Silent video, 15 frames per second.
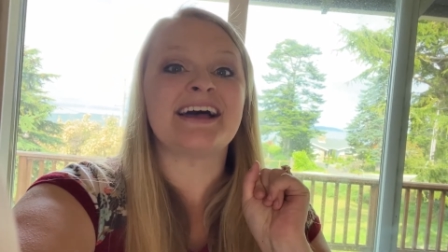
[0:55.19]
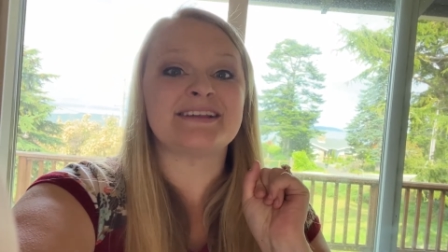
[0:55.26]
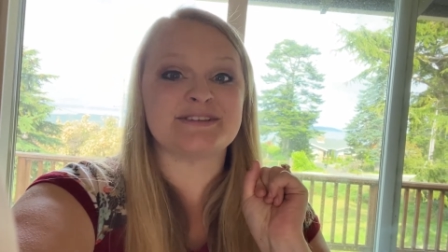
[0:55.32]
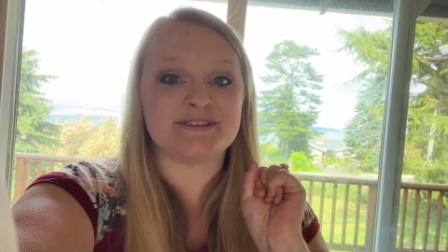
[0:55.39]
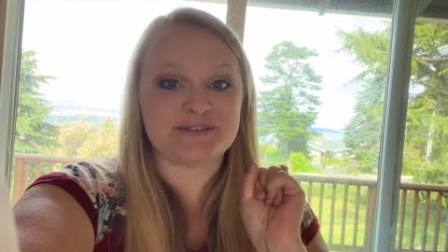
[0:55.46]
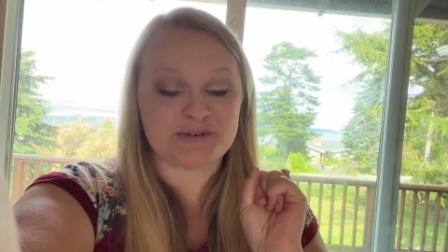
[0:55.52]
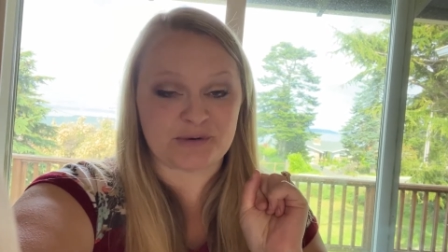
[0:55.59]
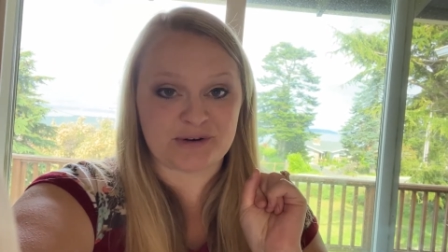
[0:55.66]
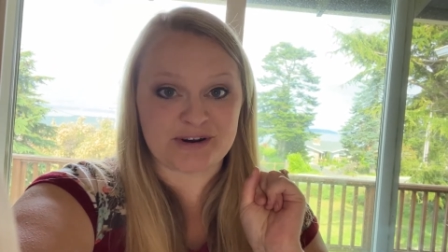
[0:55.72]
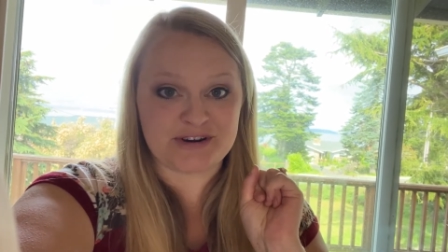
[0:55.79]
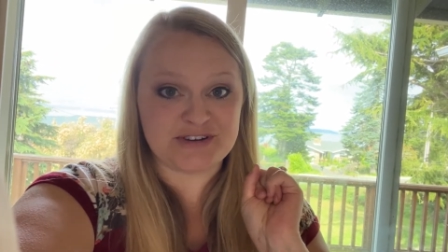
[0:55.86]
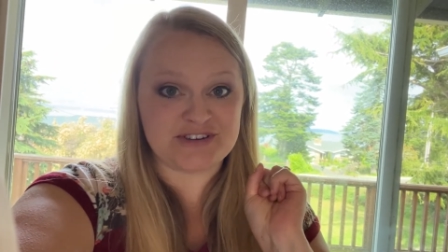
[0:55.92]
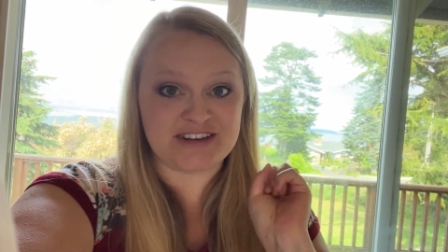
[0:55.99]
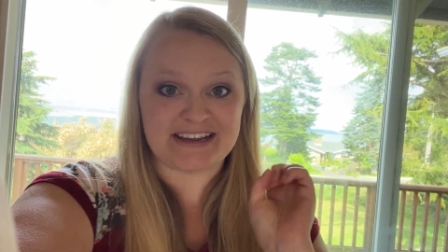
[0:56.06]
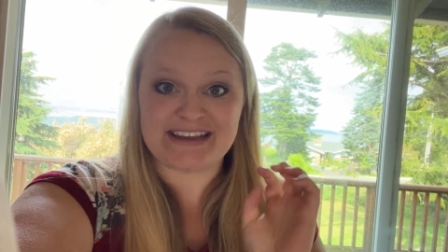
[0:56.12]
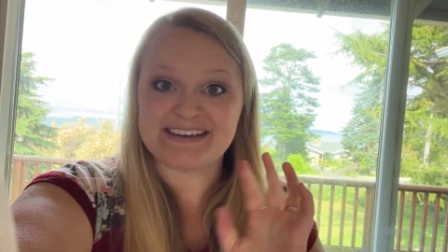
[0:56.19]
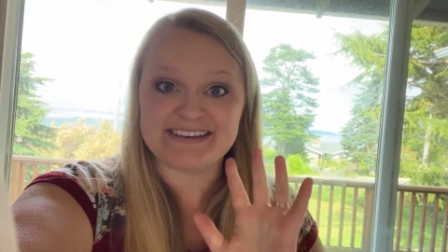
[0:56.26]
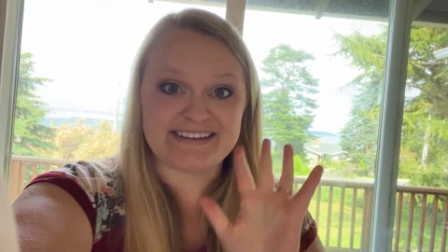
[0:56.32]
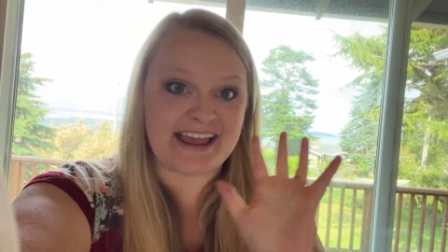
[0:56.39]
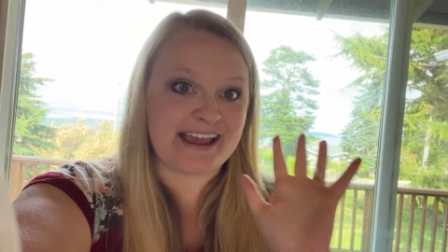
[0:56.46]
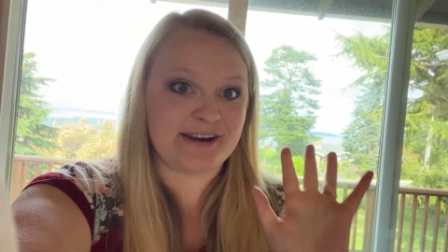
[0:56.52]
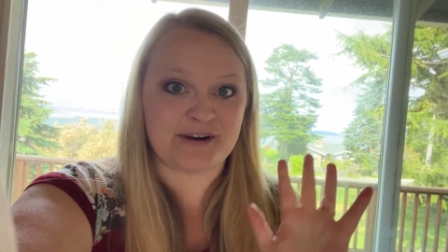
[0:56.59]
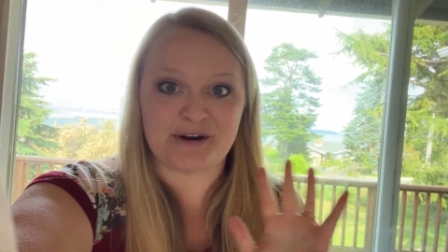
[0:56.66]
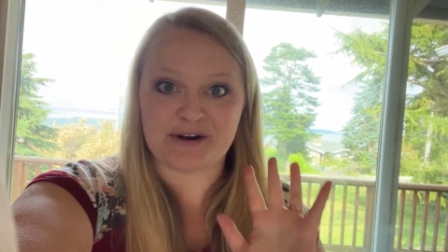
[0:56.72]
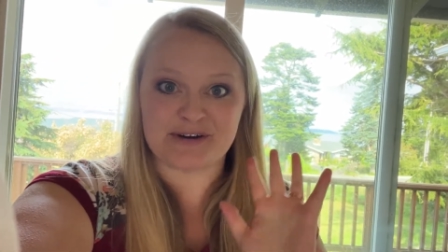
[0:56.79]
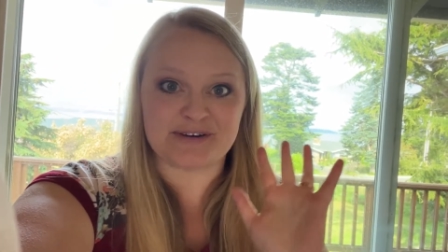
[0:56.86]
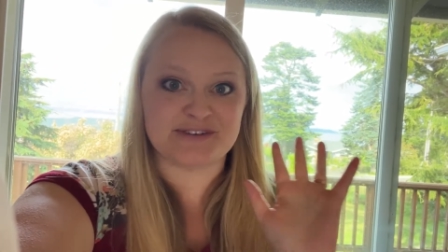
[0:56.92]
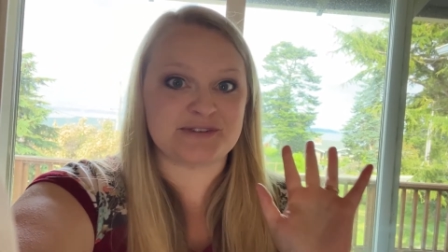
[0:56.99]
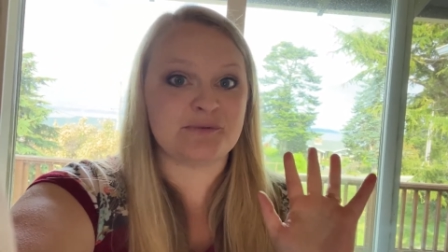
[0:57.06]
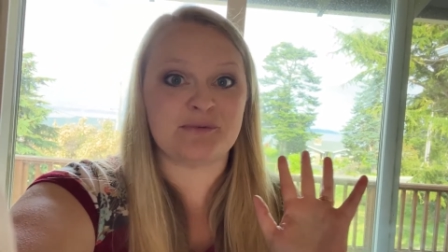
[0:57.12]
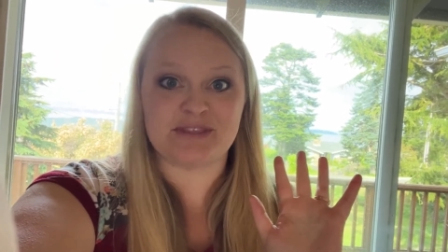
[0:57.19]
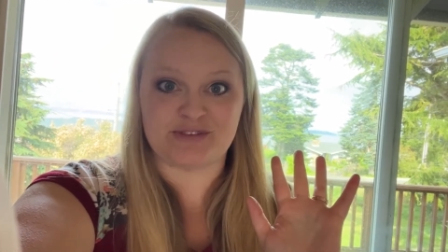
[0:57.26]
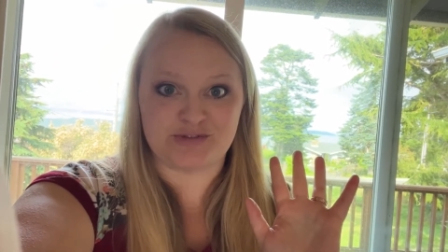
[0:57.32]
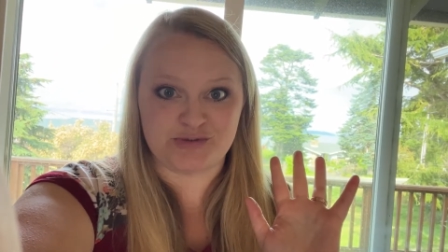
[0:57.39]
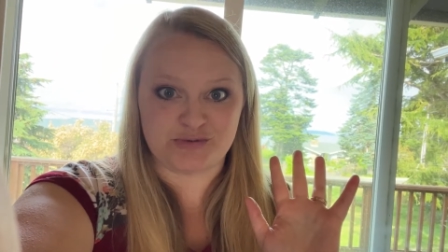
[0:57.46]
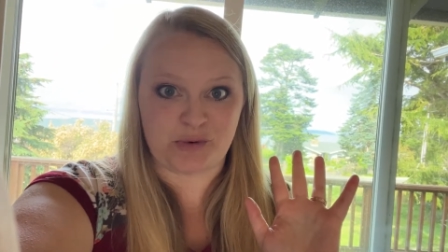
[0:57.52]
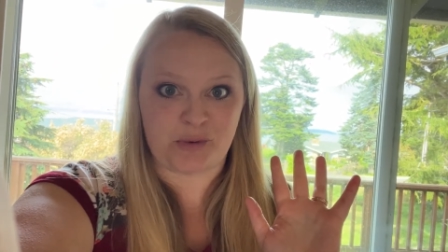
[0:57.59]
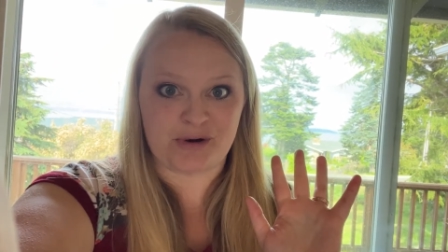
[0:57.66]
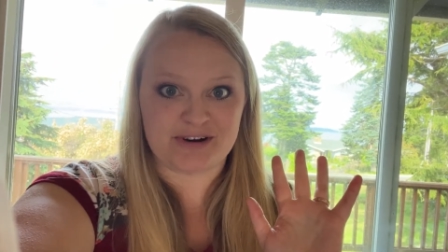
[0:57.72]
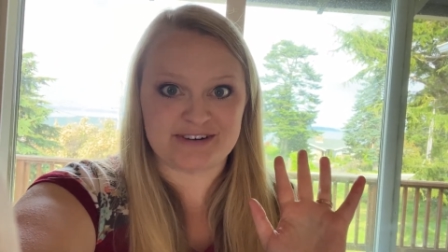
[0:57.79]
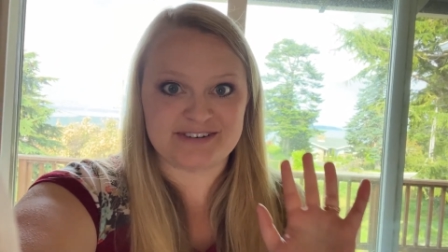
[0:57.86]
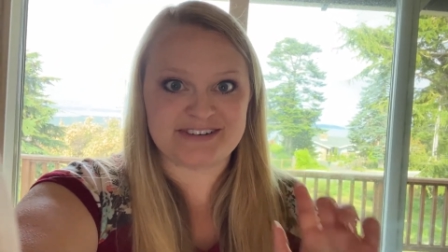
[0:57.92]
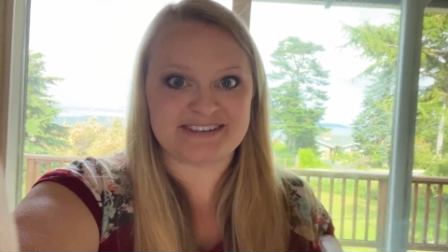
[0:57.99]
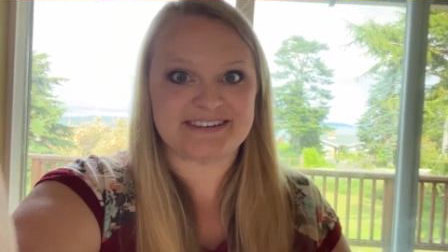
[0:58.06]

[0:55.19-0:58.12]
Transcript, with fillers: storage containers with drawers.